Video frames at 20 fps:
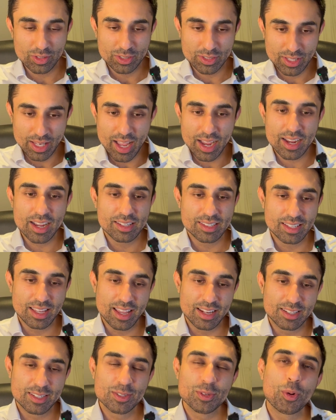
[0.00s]
like I
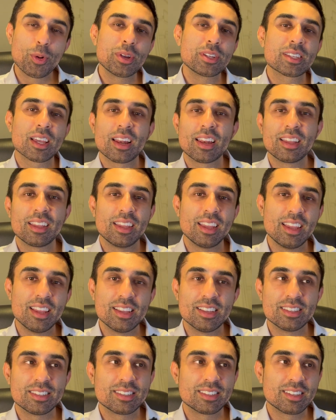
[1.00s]
said, storytelling
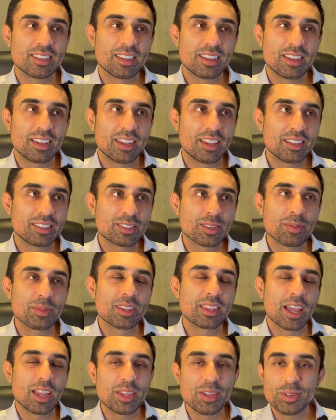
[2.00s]
is something
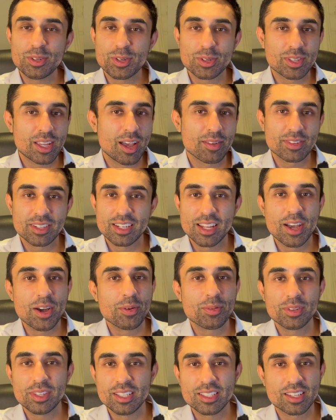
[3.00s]
that you just have to nail
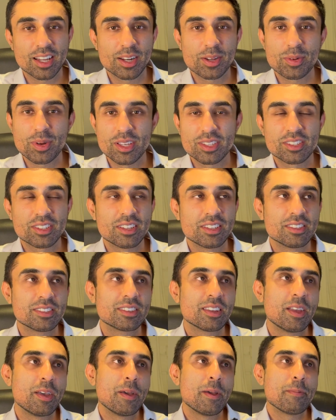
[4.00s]
for these kind of questions.
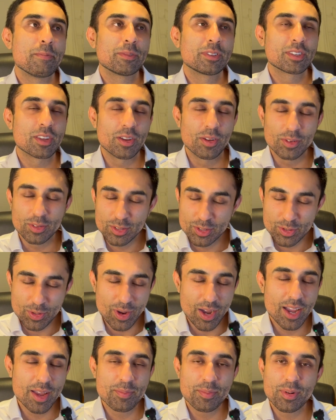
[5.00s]
So
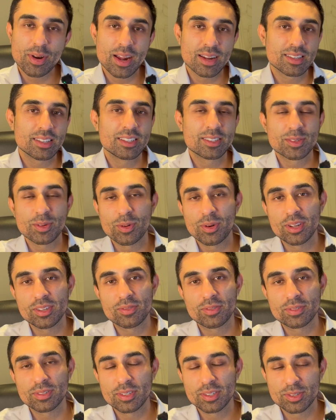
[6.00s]
try and practice
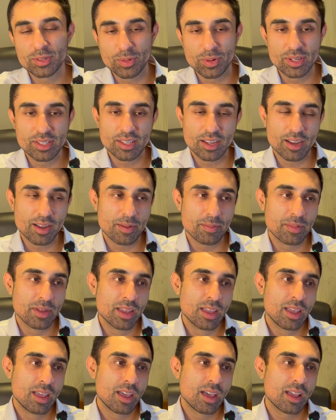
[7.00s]
story time.
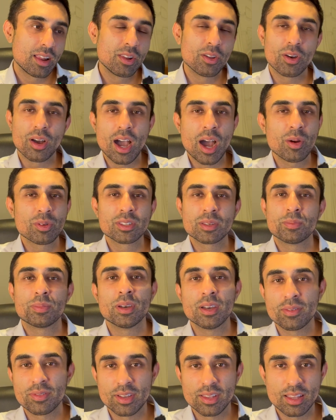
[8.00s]
Look, I wasn't
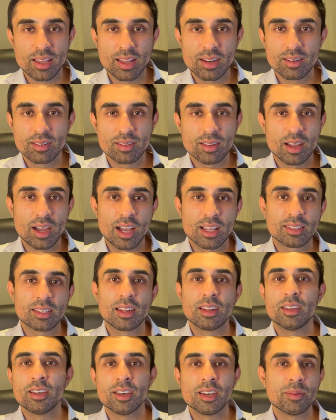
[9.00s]
perfect then. I
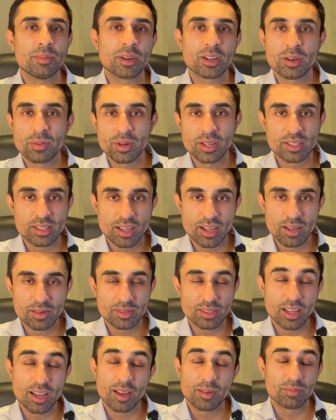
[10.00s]
said a couple of times
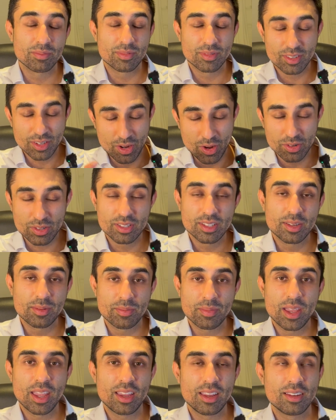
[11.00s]
that I consciously
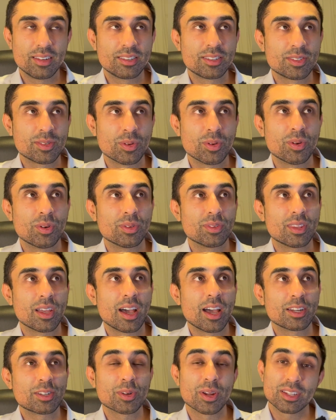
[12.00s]
made sure that
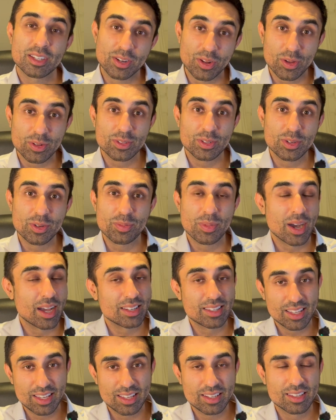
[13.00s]
I tried to not do, but I
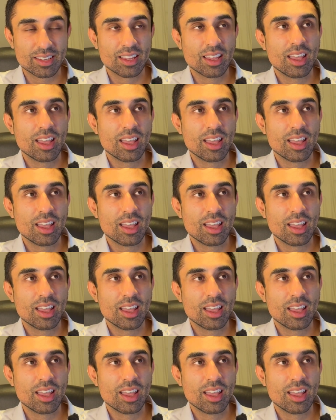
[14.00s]
did.